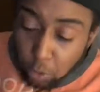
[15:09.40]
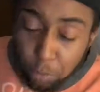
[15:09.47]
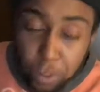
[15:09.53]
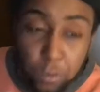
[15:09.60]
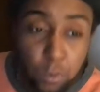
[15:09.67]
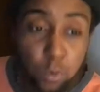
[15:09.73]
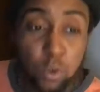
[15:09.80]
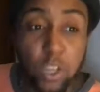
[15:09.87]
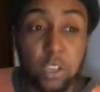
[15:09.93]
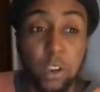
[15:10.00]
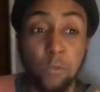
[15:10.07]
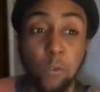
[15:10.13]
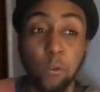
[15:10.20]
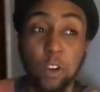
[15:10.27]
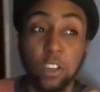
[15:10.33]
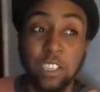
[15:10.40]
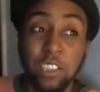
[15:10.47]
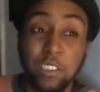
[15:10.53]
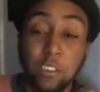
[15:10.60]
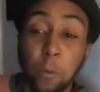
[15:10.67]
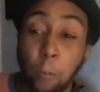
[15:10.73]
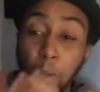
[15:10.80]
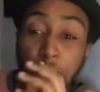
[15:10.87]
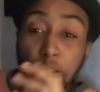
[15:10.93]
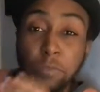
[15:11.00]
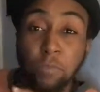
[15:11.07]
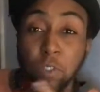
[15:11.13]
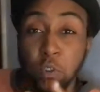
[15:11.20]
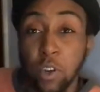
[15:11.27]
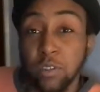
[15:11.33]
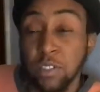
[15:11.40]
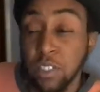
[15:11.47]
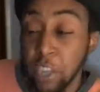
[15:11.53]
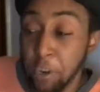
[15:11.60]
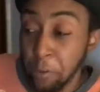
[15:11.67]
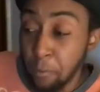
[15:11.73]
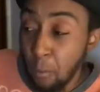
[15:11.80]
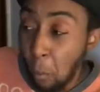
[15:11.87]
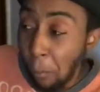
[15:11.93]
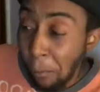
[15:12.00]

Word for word: were people who had never done anything but aggressive skating.